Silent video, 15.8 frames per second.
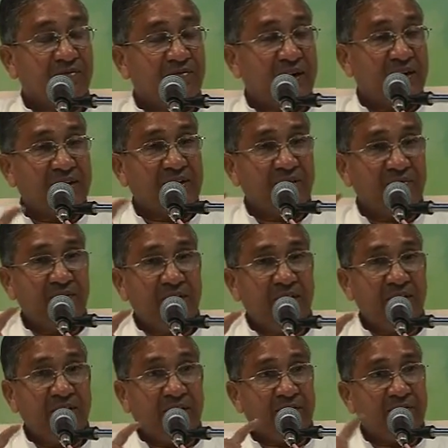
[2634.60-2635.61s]
water will
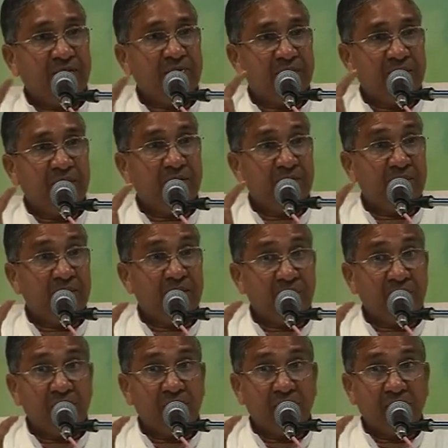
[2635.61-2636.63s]
never be
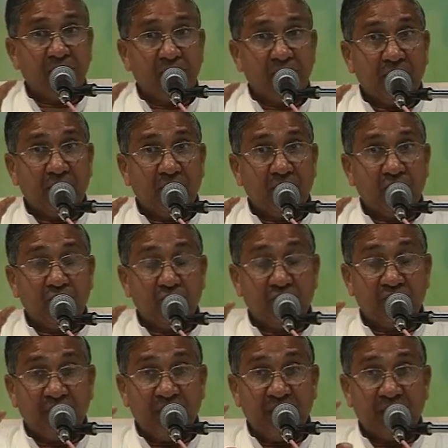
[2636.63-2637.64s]
able
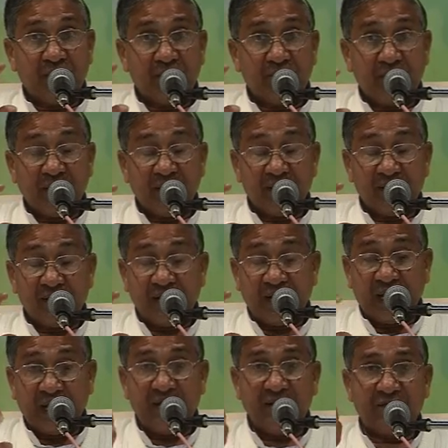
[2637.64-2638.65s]
to take my
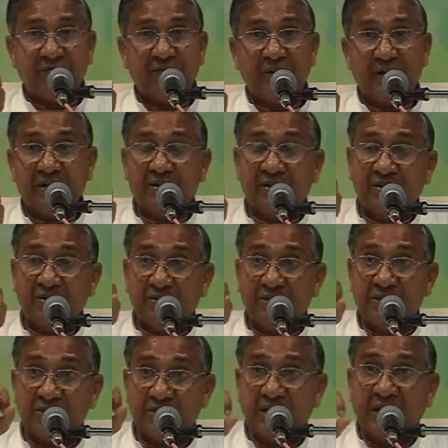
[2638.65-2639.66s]
life, water,
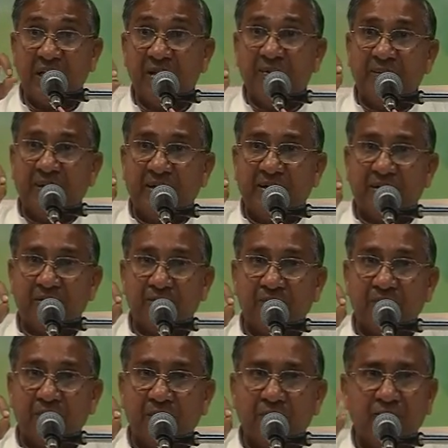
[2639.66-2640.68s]
this element,
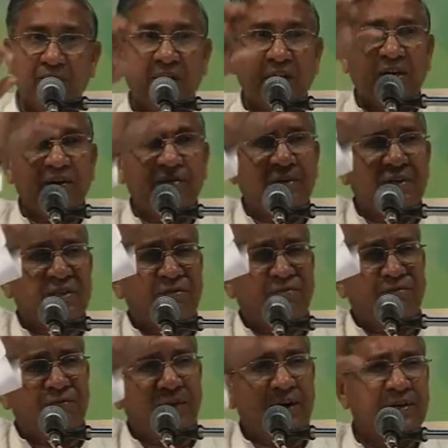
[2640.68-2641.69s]
whatever the
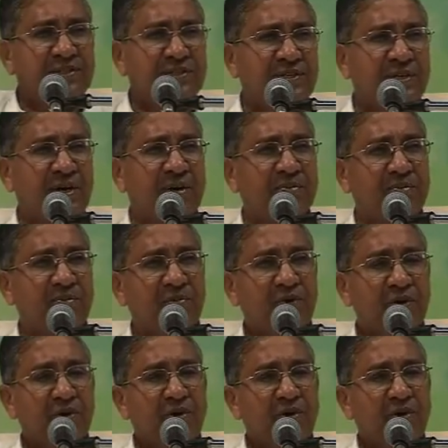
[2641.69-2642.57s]
floods come,